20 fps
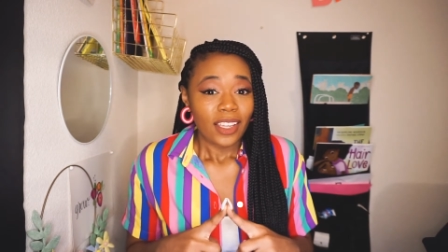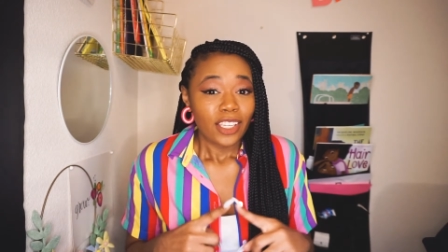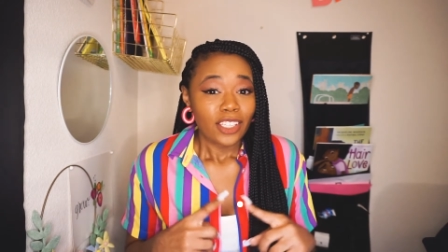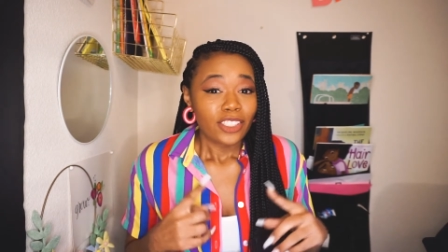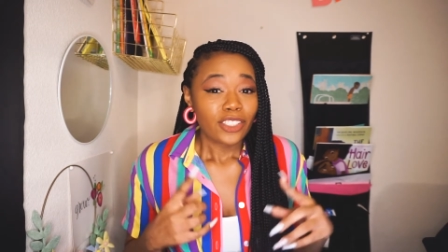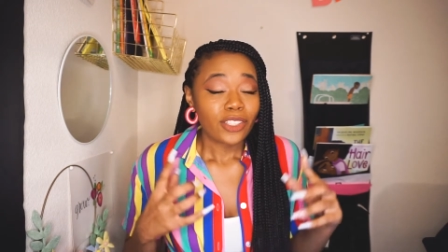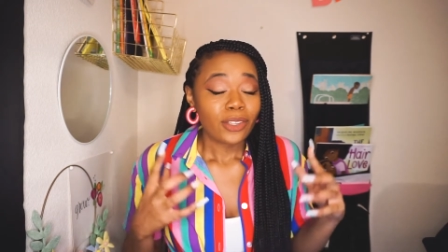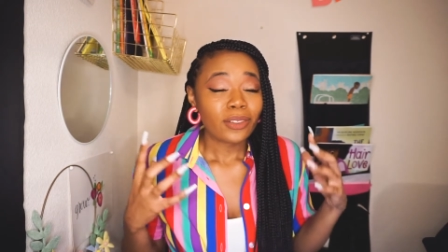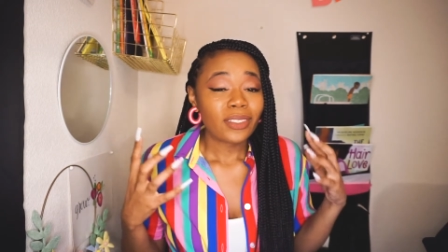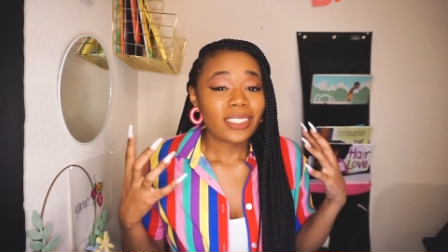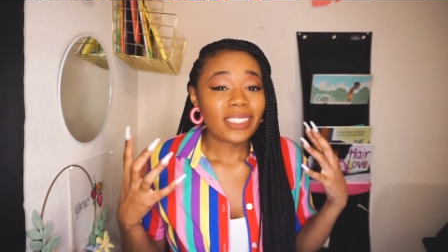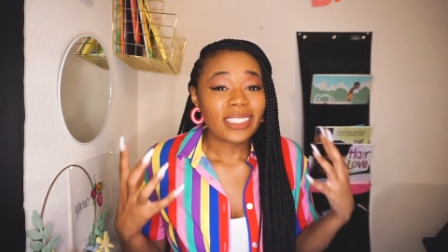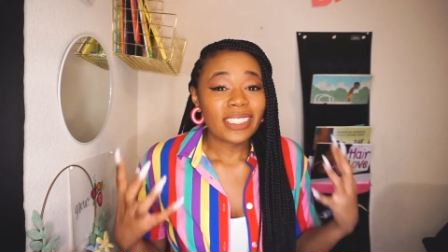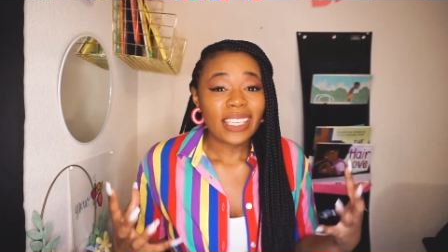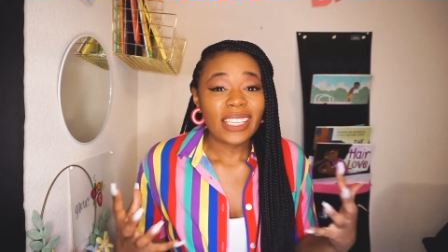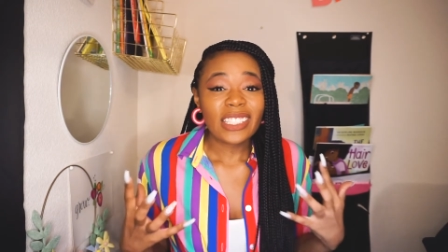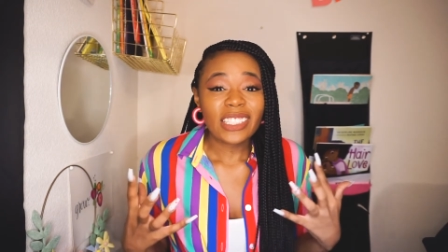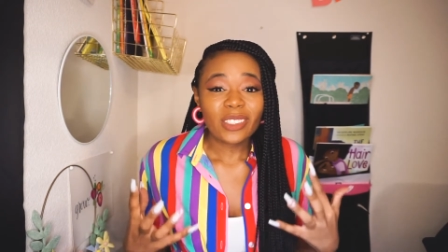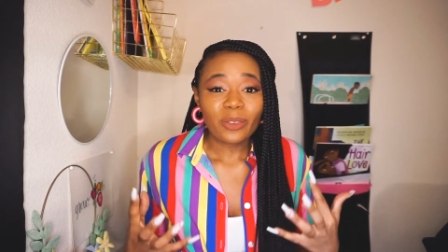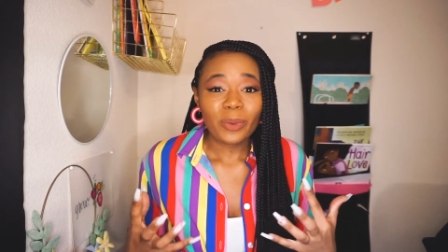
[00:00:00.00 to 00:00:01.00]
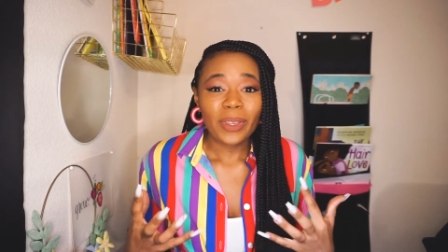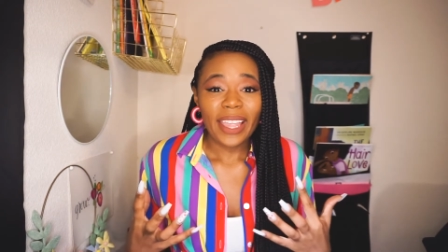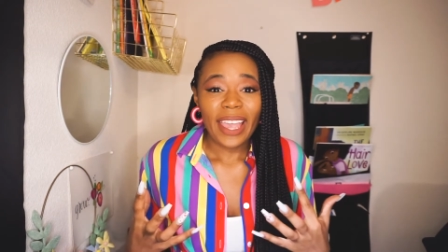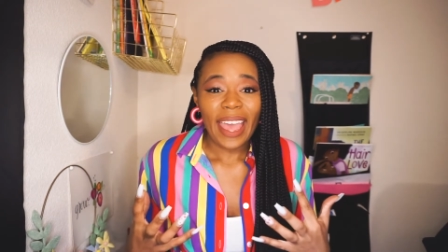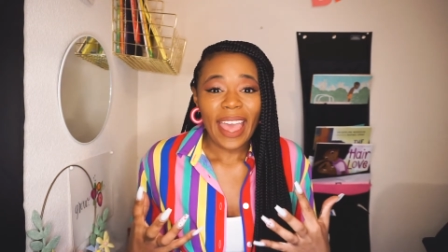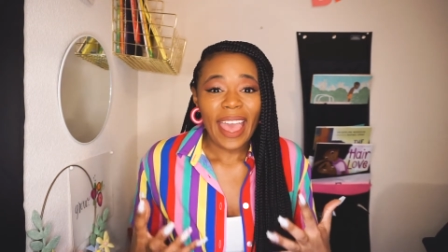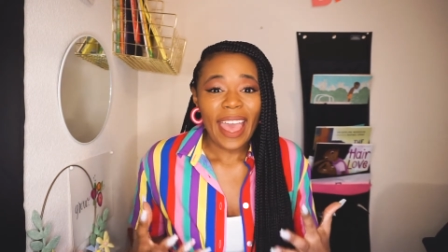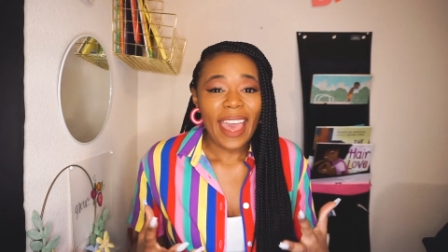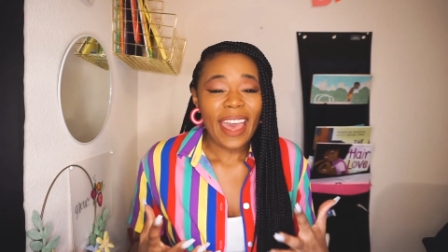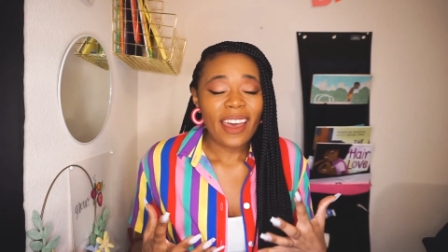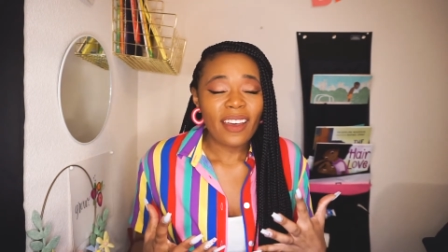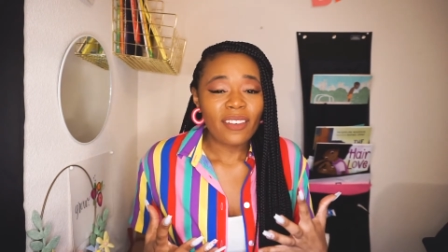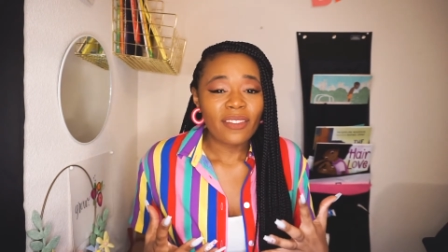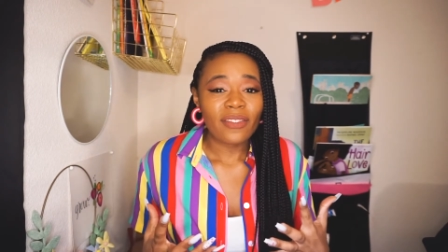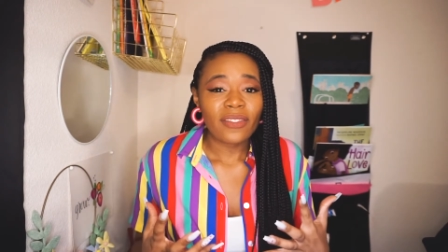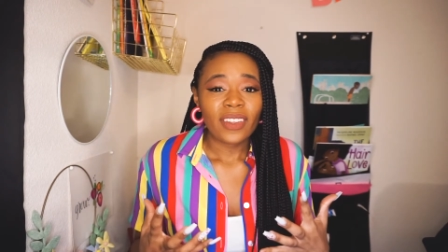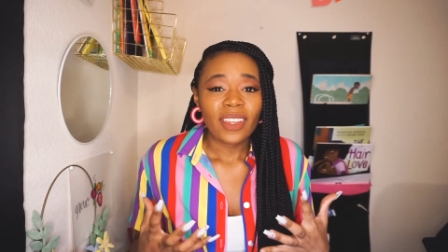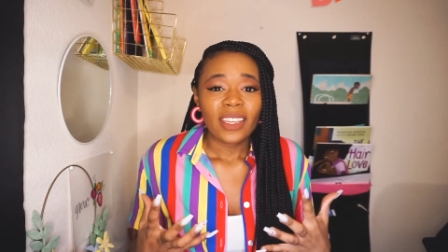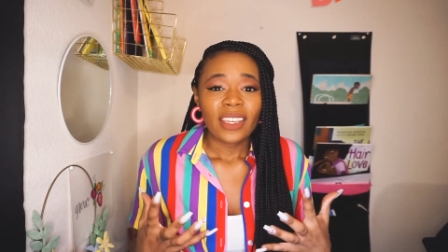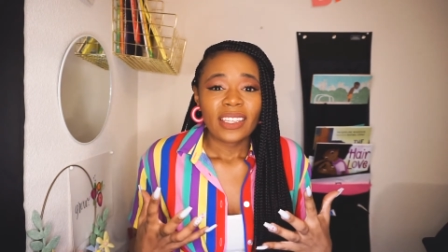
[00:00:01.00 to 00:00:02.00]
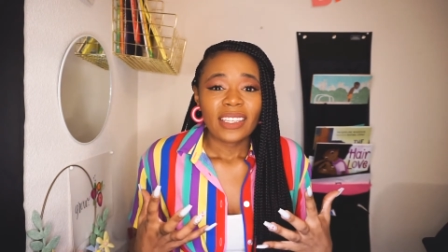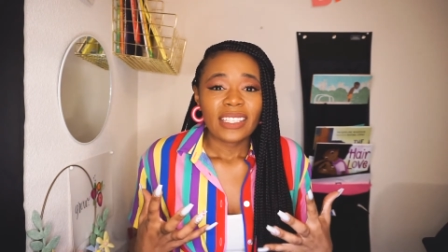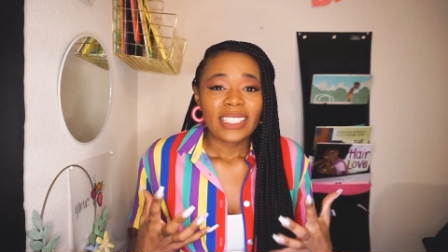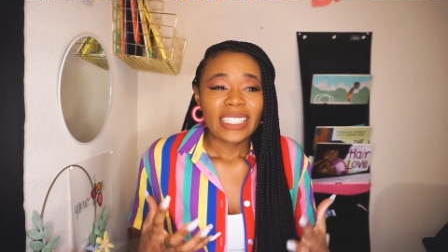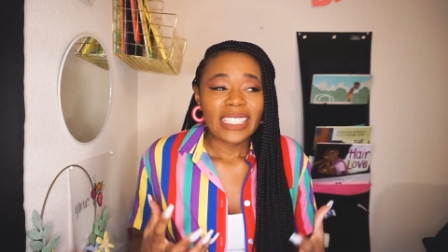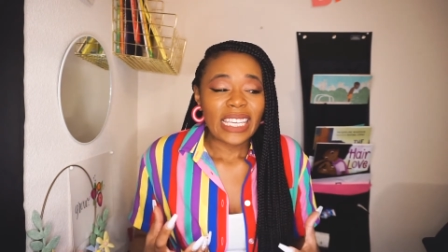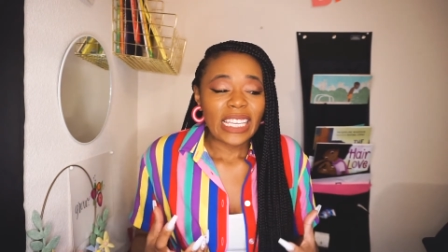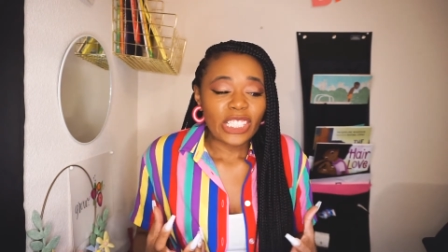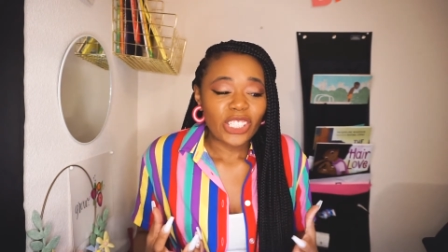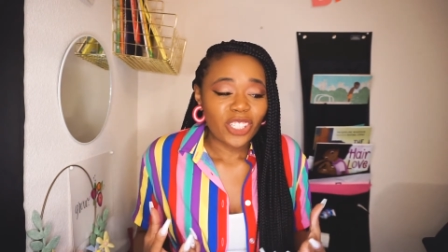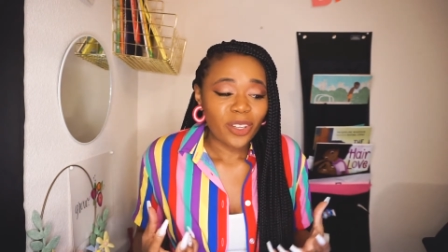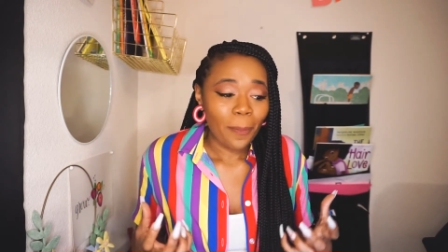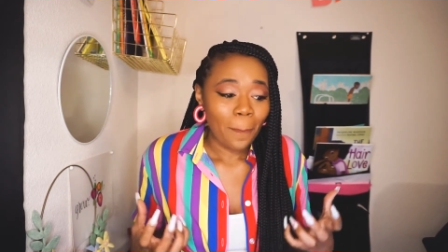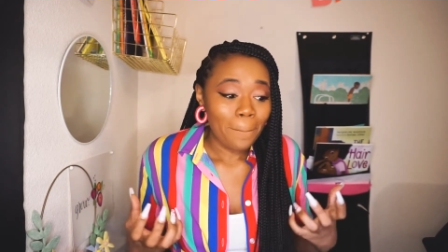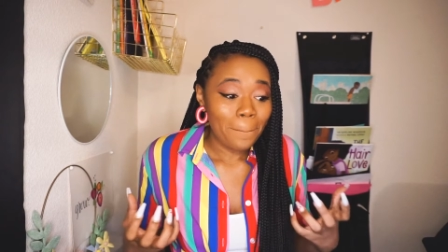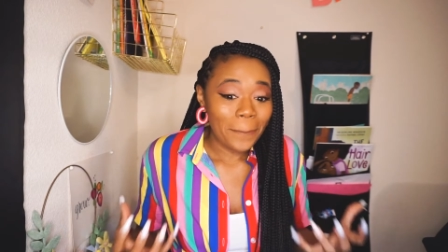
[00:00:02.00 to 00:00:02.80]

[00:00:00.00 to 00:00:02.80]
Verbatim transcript: So since we have such a